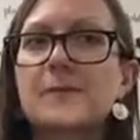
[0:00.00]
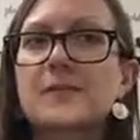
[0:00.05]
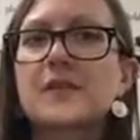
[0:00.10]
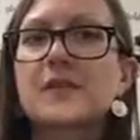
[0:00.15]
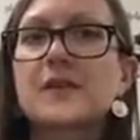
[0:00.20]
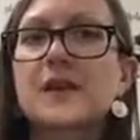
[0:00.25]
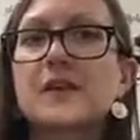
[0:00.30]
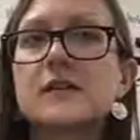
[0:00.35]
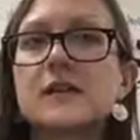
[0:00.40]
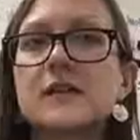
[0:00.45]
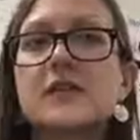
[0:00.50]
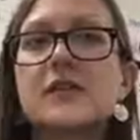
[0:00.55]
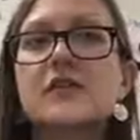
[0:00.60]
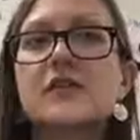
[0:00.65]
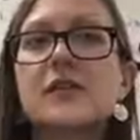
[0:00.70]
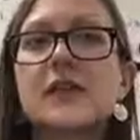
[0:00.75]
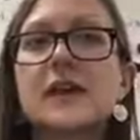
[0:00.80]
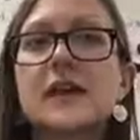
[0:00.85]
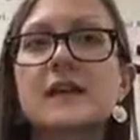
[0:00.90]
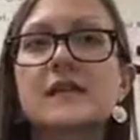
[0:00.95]
It's called a
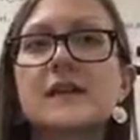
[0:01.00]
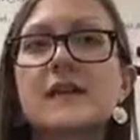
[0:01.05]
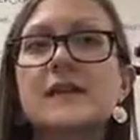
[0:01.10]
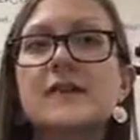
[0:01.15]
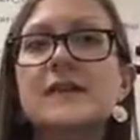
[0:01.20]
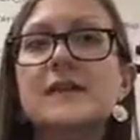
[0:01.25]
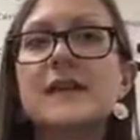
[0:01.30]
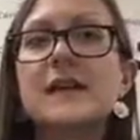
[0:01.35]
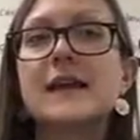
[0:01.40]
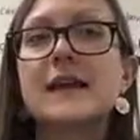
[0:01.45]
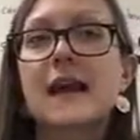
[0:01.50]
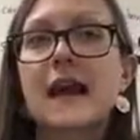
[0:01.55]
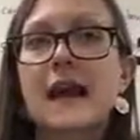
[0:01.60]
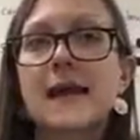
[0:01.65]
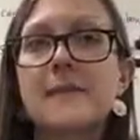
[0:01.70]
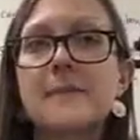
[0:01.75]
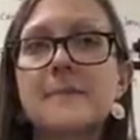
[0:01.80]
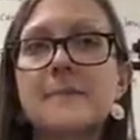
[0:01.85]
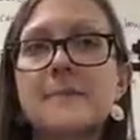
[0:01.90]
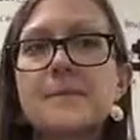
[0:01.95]
strand of
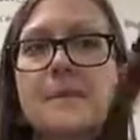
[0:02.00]
DNA.